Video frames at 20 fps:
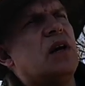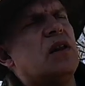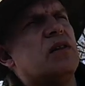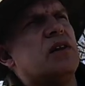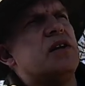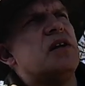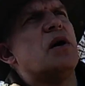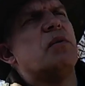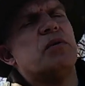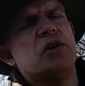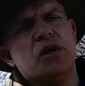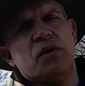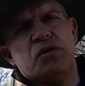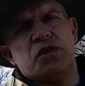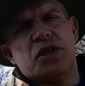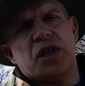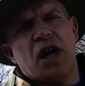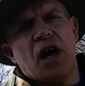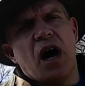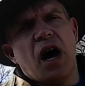they don't
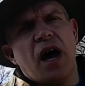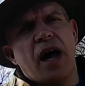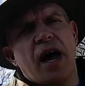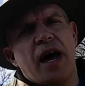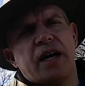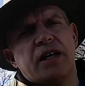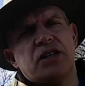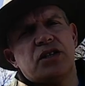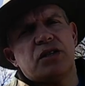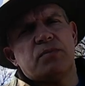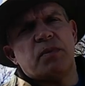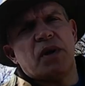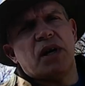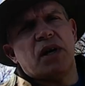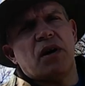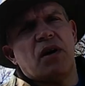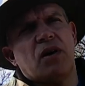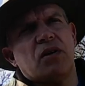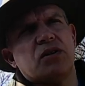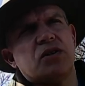use the IS
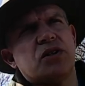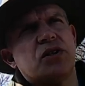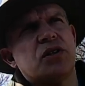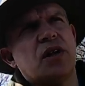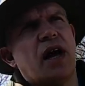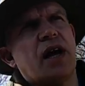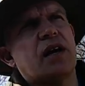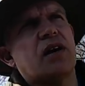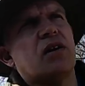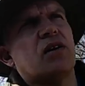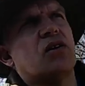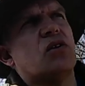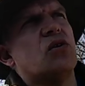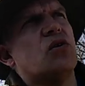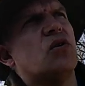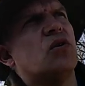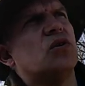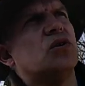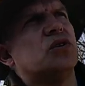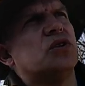because that can
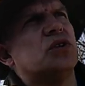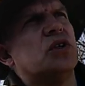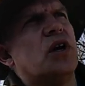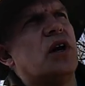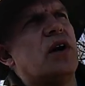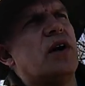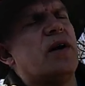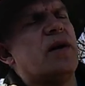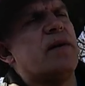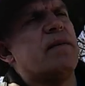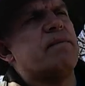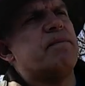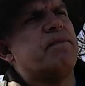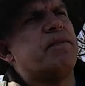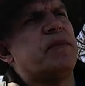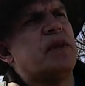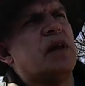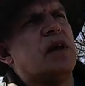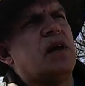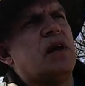cause
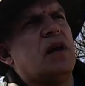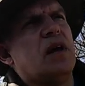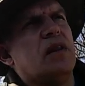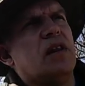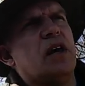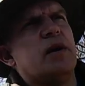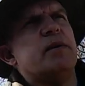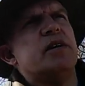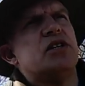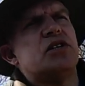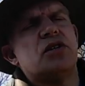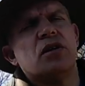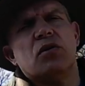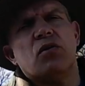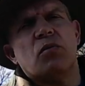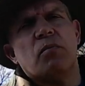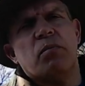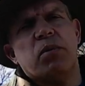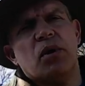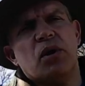the image to
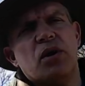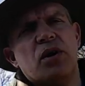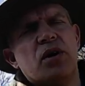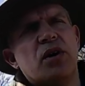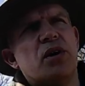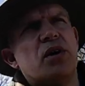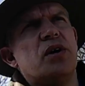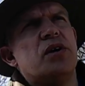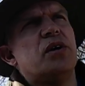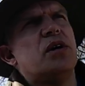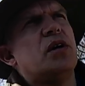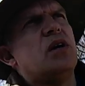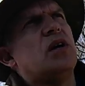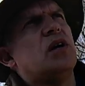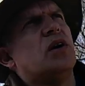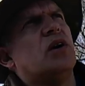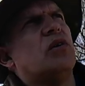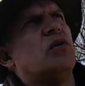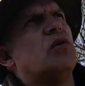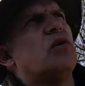look blurred.
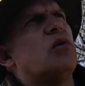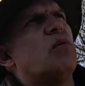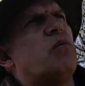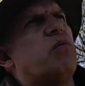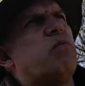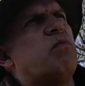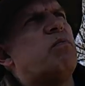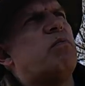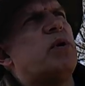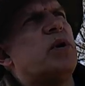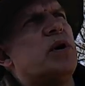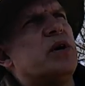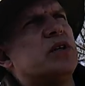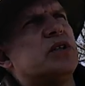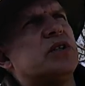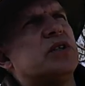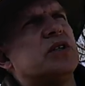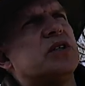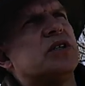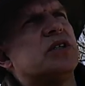Another
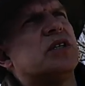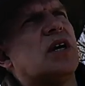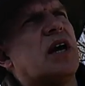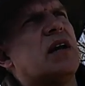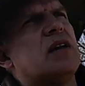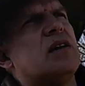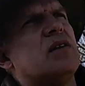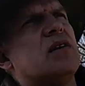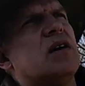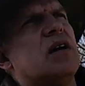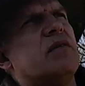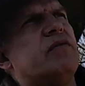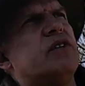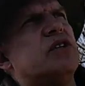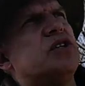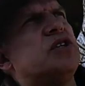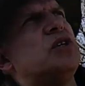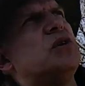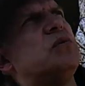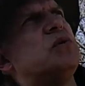person said that if
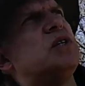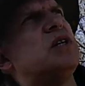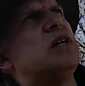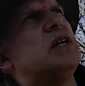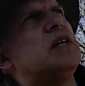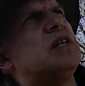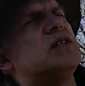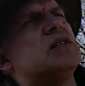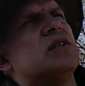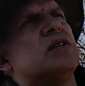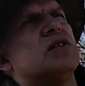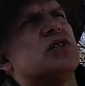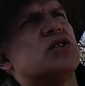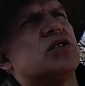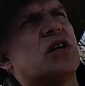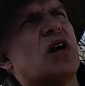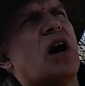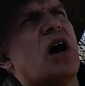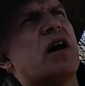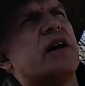you're shooting into the
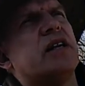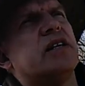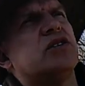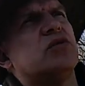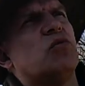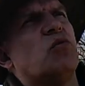sky and it's a